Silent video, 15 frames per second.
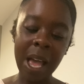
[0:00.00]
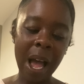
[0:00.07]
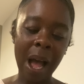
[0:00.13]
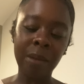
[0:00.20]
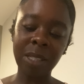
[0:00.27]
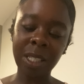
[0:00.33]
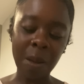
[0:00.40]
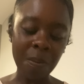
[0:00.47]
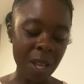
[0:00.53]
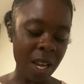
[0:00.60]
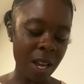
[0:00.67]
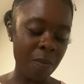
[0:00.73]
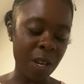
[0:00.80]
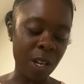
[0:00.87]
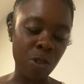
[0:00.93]
Uh, something
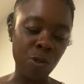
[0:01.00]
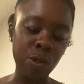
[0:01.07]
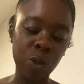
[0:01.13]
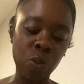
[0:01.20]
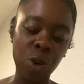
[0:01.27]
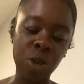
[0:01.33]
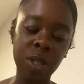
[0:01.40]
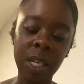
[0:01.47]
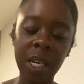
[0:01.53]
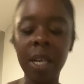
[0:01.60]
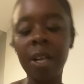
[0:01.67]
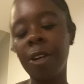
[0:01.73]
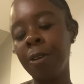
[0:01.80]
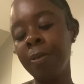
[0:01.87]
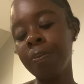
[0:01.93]
could be newsworthy
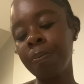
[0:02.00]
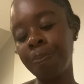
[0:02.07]
here.